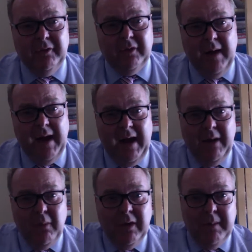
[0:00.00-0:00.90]
So
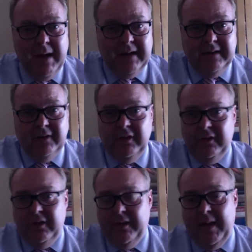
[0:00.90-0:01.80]
I will make a
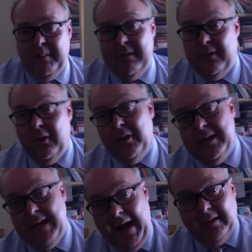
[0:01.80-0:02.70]
decision on that
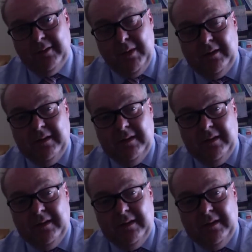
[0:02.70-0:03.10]
before the next